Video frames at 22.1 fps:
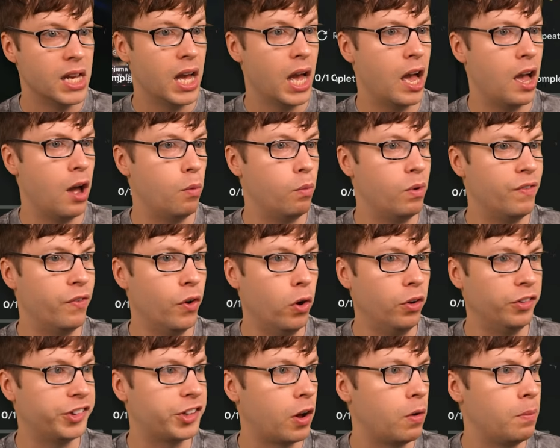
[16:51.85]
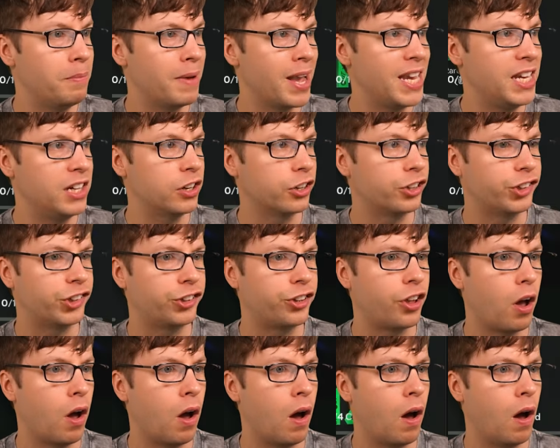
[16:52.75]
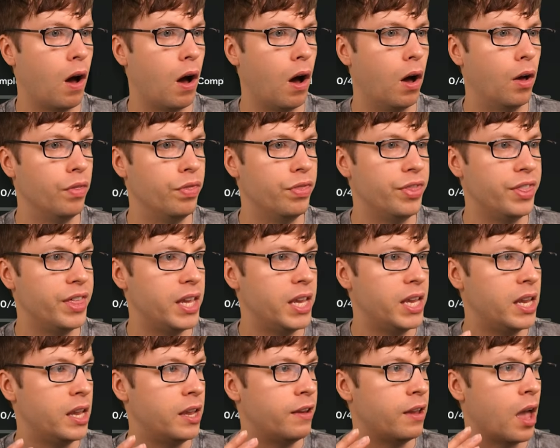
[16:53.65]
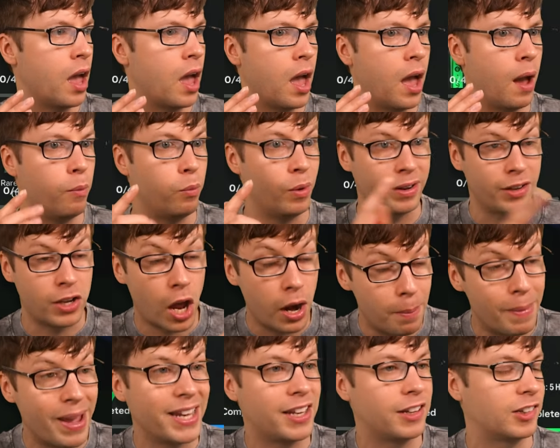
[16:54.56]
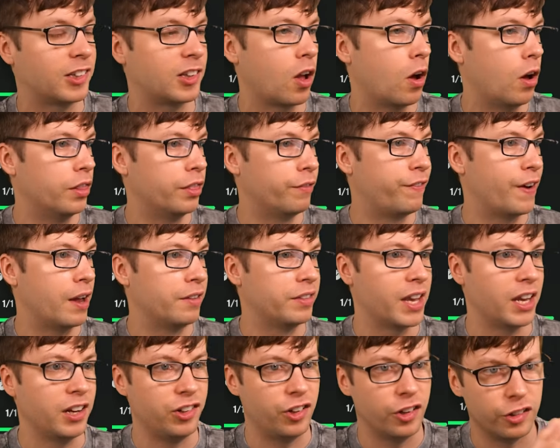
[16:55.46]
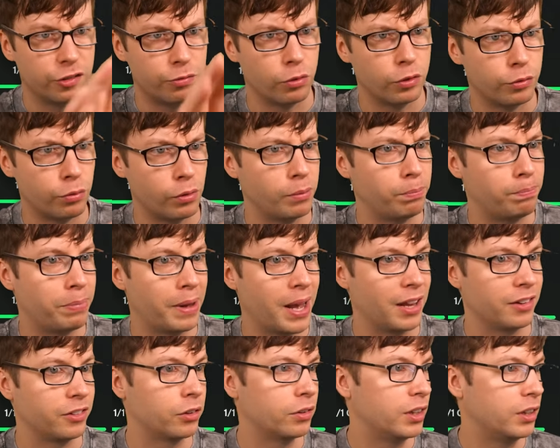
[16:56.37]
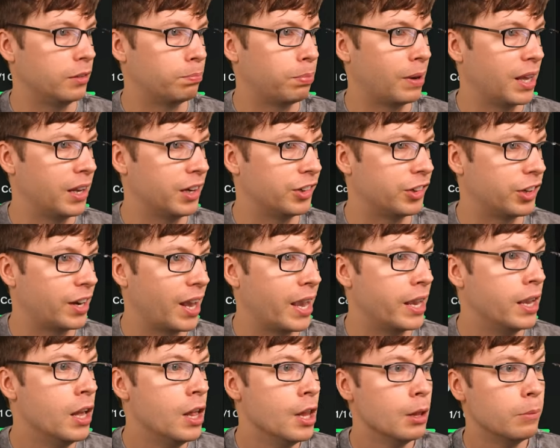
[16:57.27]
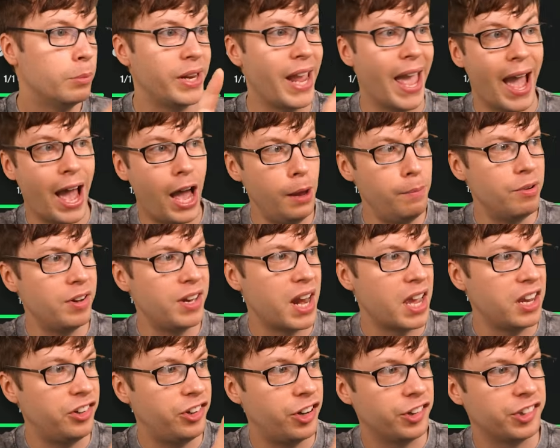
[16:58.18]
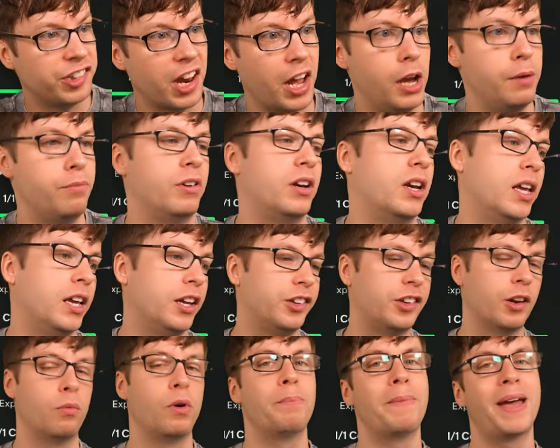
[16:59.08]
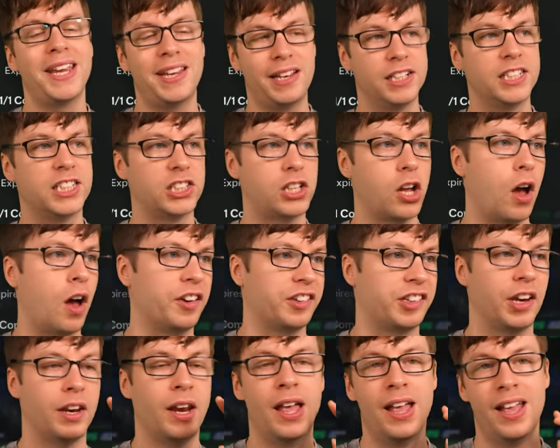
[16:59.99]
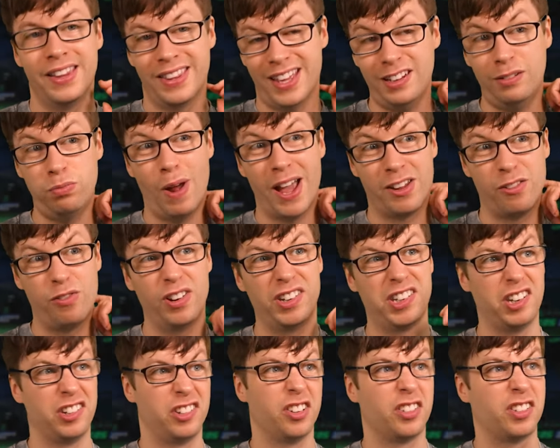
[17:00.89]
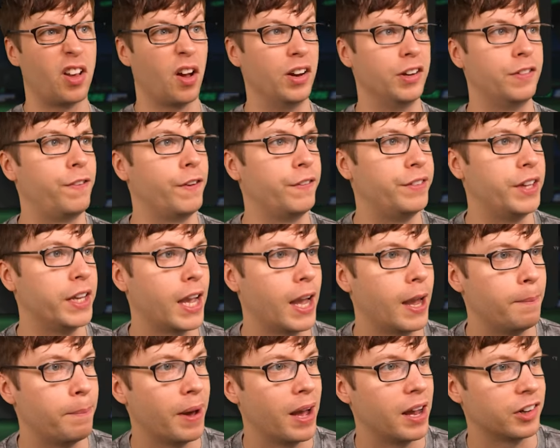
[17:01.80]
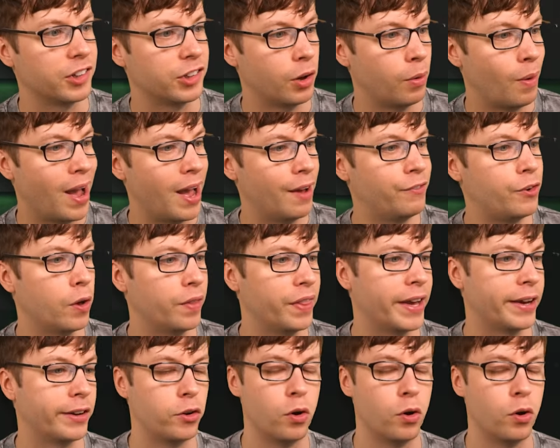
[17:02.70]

Uh, we've also made a start on the... Uh, we're going to make a start on the Foundations, which we've packed all these players today. But yeah, Hybrid Nations, Hybrid League. So we're making starts, and that's where Chris has just got his 50k pack, so I've got that